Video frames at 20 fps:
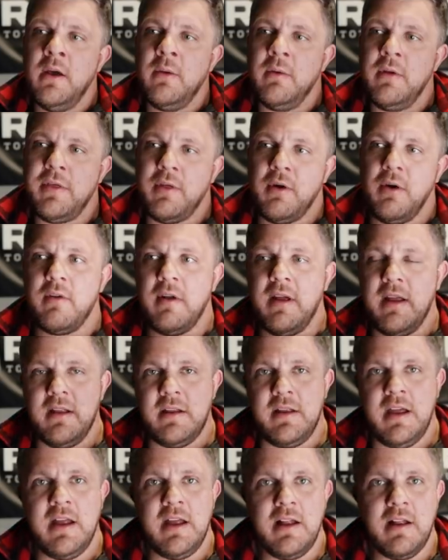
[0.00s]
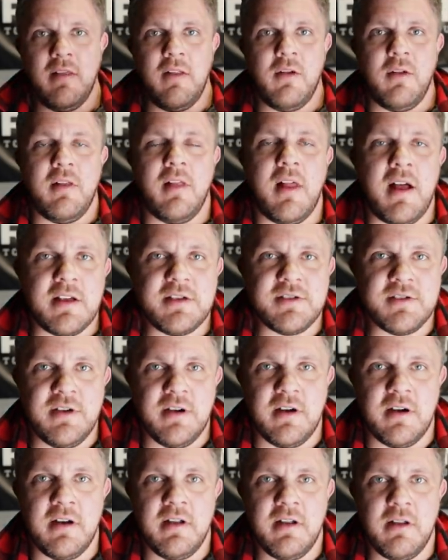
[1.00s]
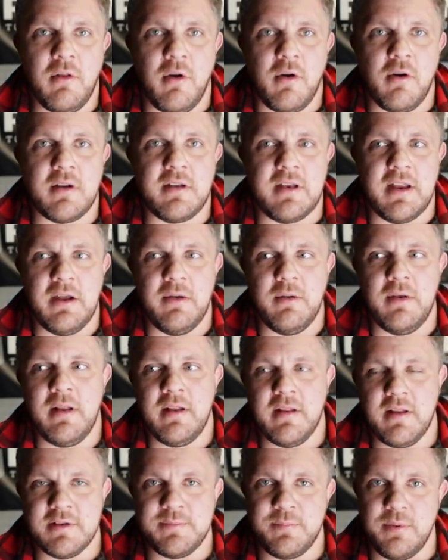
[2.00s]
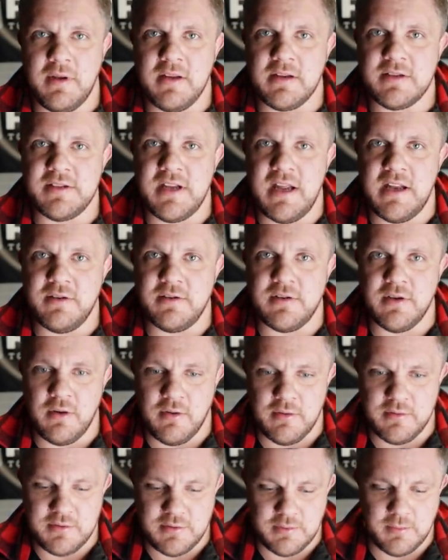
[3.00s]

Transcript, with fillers: We thought, right, last year, lockdown, let's put an extension on.